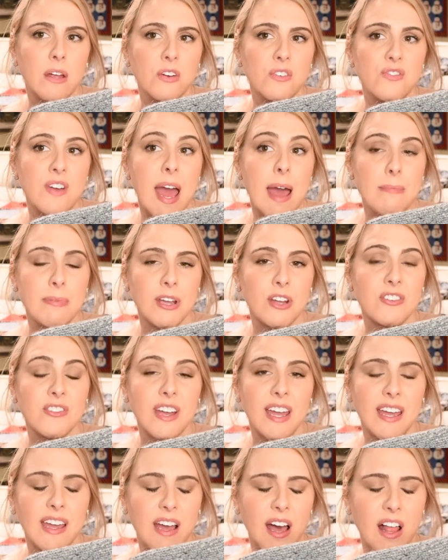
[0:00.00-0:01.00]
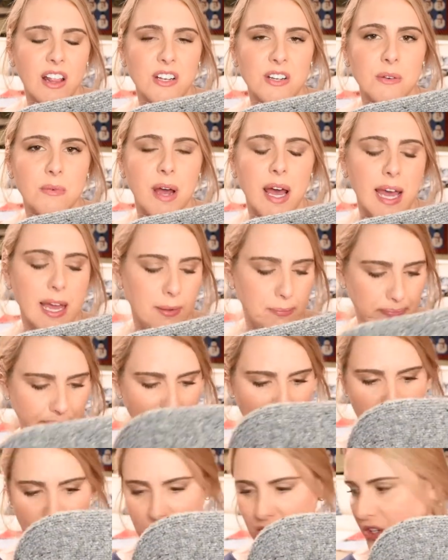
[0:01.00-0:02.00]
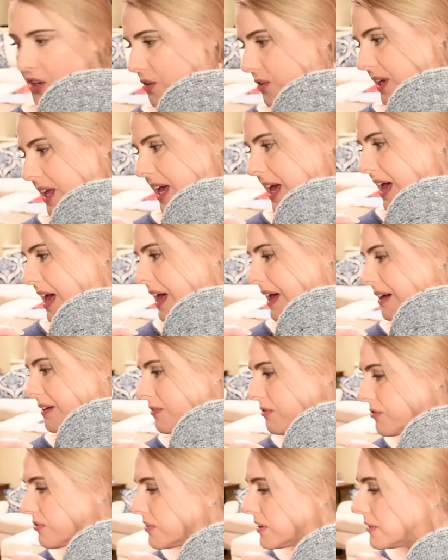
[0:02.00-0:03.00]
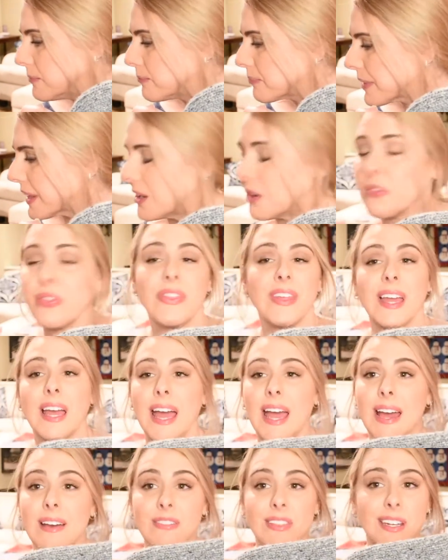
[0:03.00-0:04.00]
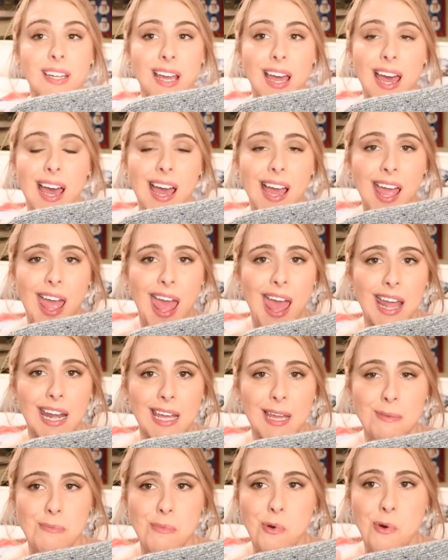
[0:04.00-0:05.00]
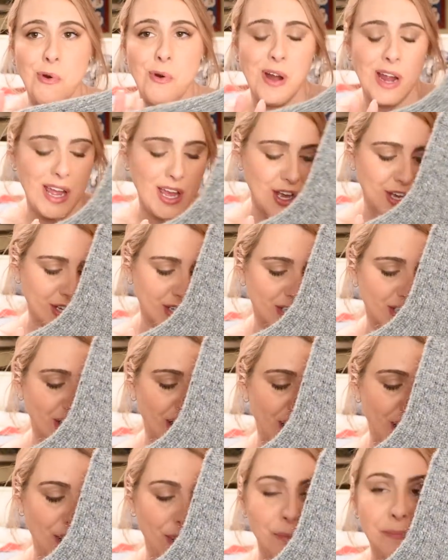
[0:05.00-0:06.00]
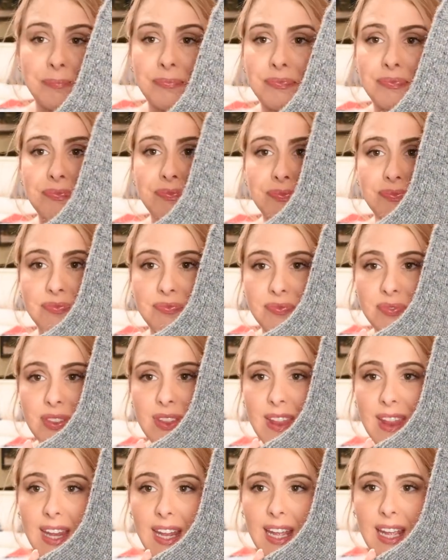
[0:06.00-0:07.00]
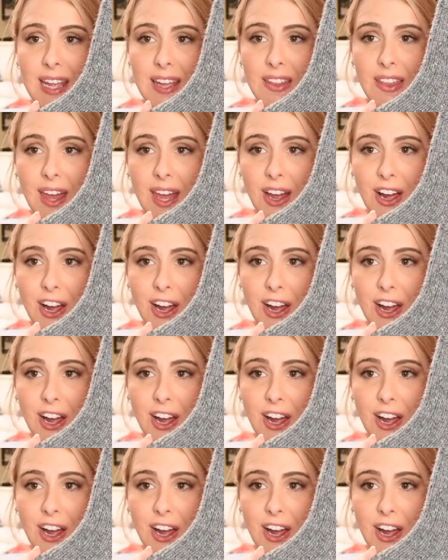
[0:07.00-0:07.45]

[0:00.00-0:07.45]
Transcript: rabbit gray colorway. I don't think I have the tag anymore. So here they